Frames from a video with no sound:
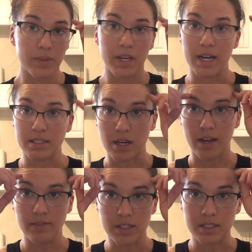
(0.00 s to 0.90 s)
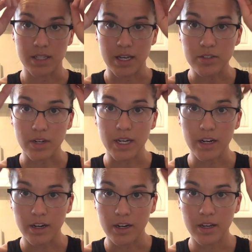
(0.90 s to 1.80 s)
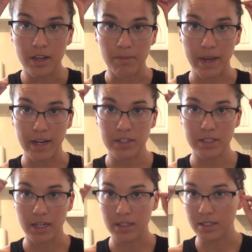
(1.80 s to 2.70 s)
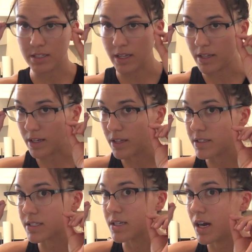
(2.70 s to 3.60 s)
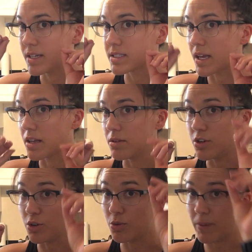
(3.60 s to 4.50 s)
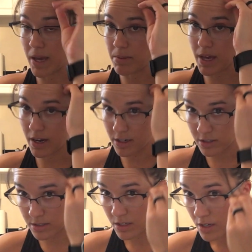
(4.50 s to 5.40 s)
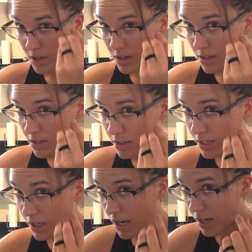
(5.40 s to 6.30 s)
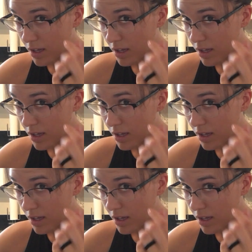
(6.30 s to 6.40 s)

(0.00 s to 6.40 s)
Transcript: Guys, I have these things right here, and my hairstylist said that it's like new baby hairs. Look at that.